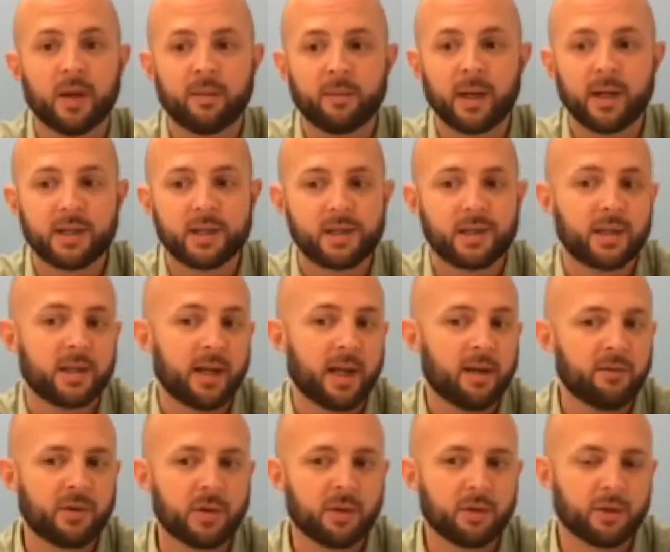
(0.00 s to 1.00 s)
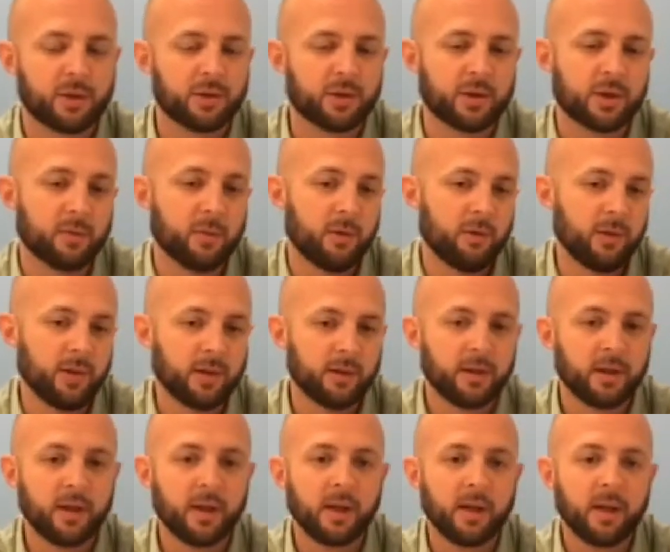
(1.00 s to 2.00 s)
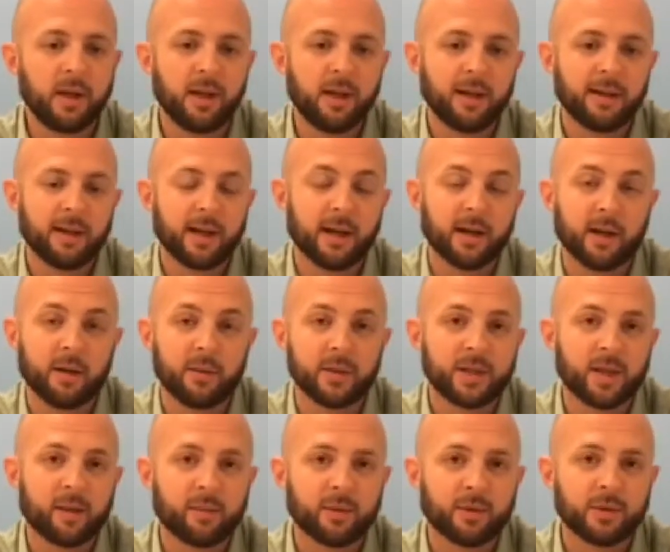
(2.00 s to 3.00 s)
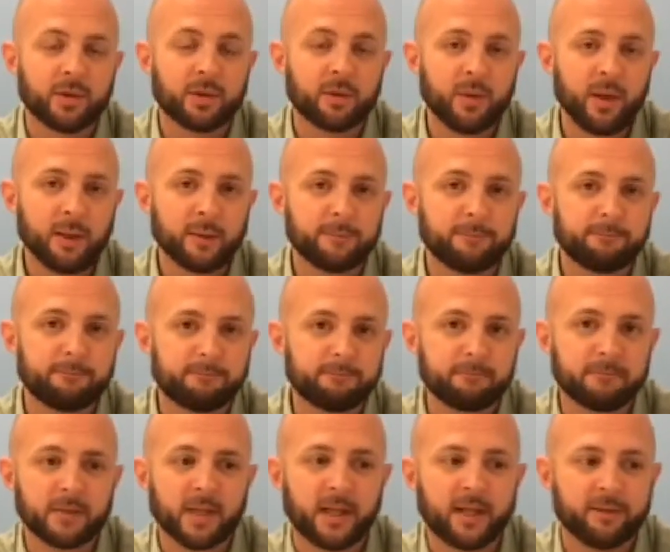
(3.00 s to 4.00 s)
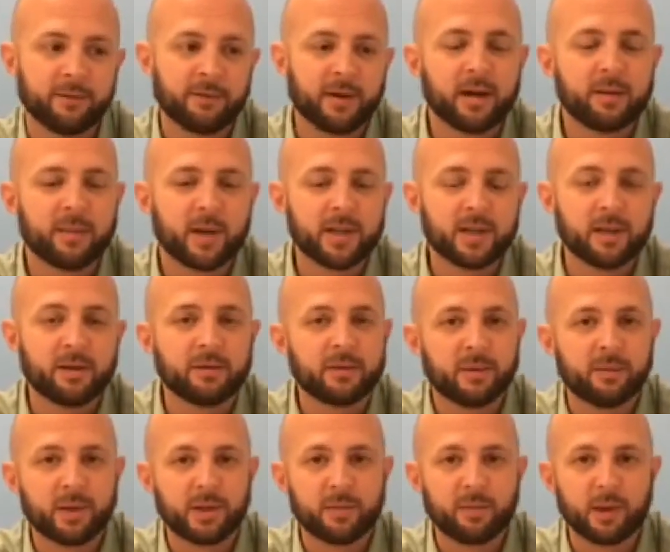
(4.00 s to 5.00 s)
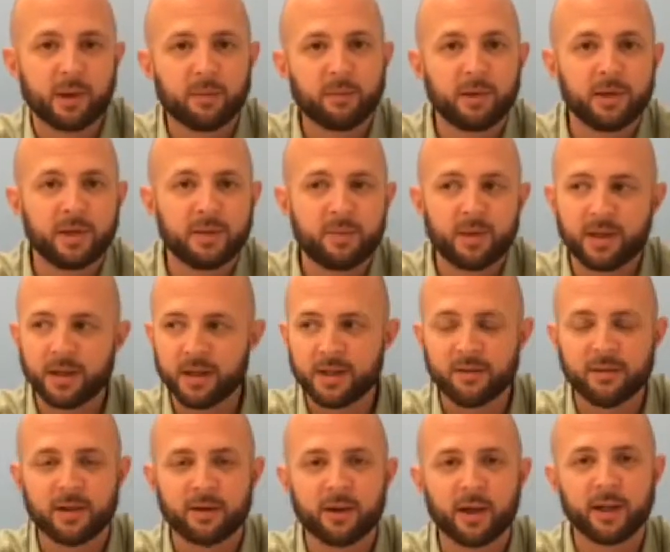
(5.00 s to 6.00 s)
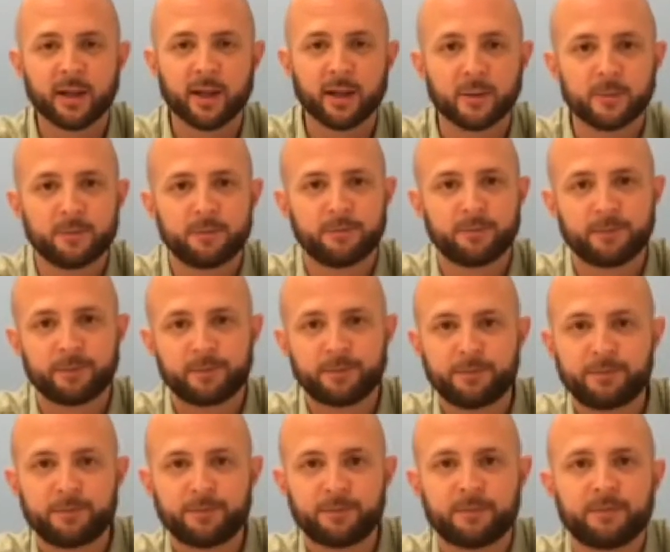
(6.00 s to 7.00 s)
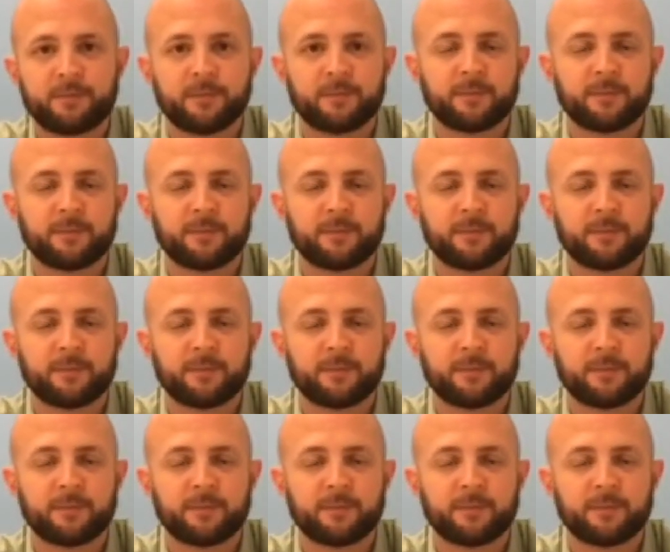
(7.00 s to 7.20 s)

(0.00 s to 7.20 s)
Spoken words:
I just didn't have the urge to smoke, and then I was able to quit and find myself in a much better place because of it right now.